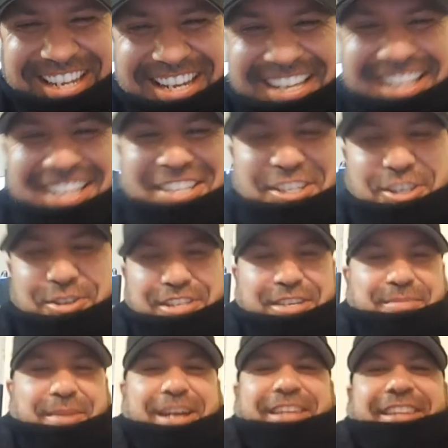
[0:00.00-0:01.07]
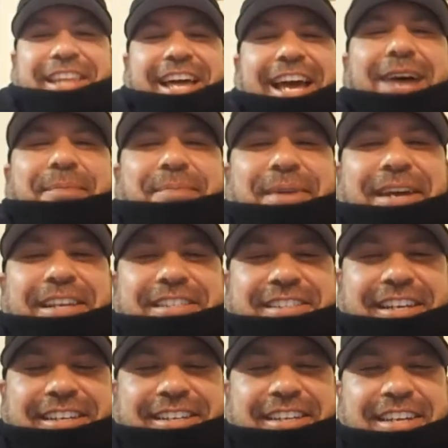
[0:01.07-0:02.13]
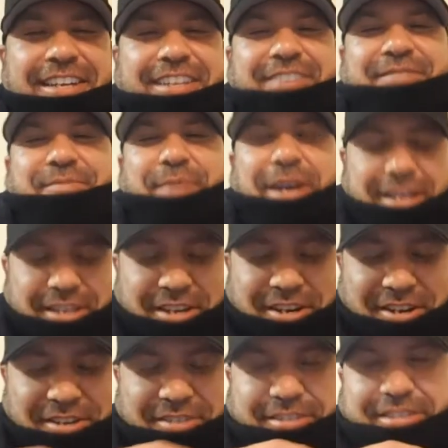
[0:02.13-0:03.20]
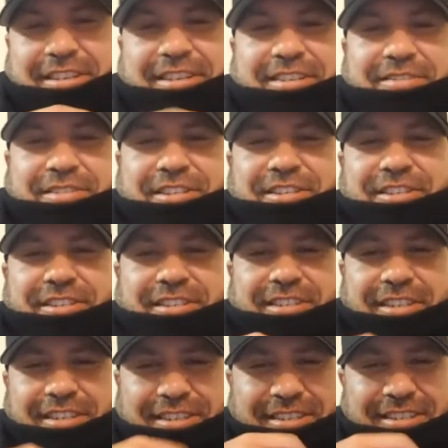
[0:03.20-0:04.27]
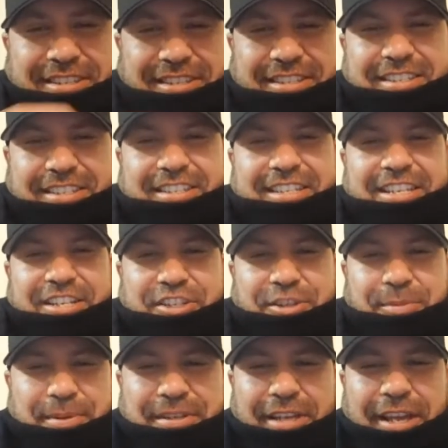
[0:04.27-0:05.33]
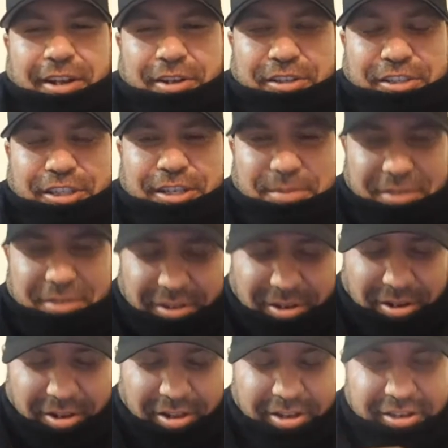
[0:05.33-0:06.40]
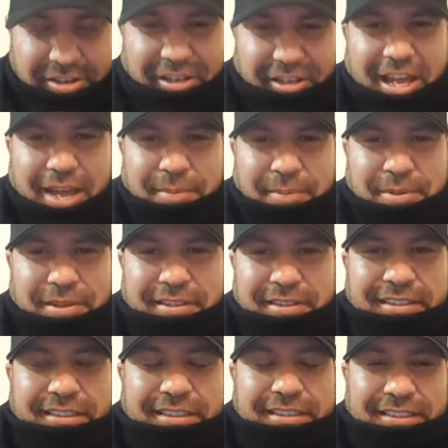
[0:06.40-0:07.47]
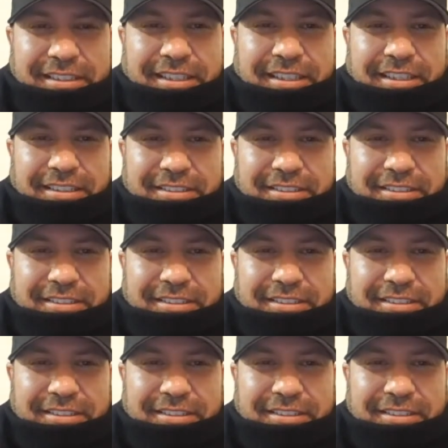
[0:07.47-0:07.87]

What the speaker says: Like using my lap as like my, you just like eat your potato chips and they're all on your lap. Yeah.